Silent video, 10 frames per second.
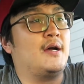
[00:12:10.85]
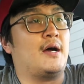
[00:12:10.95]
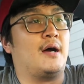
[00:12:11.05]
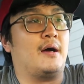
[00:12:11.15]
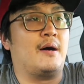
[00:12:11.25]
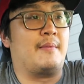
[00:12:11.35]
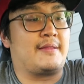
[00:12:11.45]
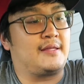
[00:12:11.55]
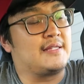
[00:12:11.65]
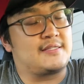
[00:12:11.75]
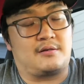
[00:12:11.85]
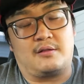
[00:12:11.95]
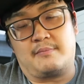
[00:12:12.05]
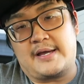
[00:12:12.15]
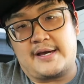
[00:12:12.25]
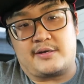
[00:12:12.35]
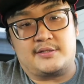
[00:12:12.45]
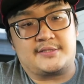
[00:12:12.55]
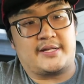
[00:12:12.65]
I think that's all that matters.